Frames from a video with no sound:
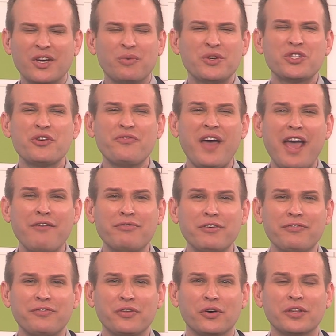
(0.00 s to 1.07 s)
Would you have ever
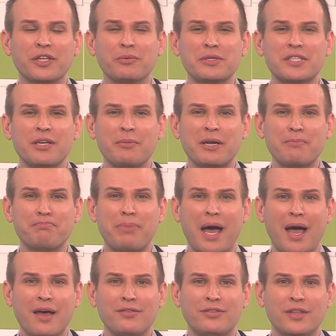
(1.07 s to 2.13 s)
have thought there were so many
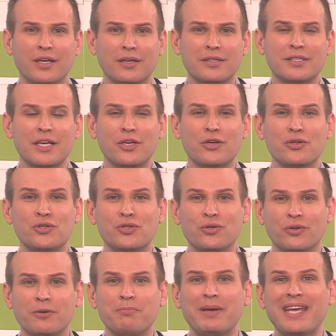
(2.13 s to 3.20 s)
bad things that you
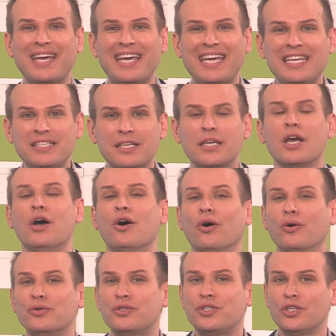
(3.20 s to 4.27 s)
shouldn't be eating
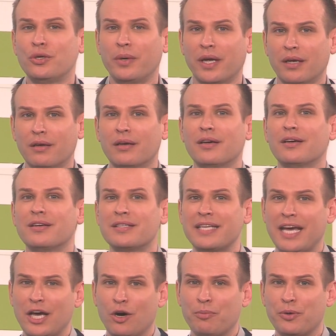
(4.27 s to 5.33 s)
or doing
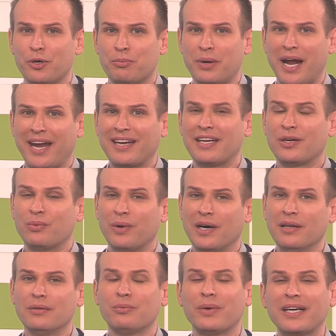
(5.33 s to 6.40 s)
to help your brain?
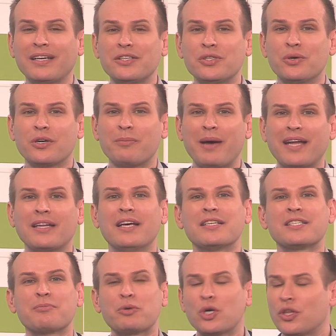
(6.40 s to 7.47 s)
Well, we're going to talk
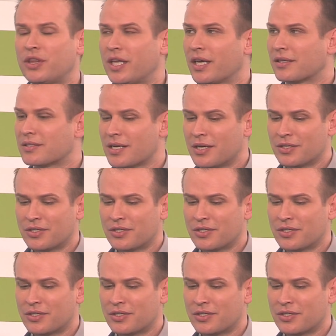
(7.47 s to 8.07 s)
about some good things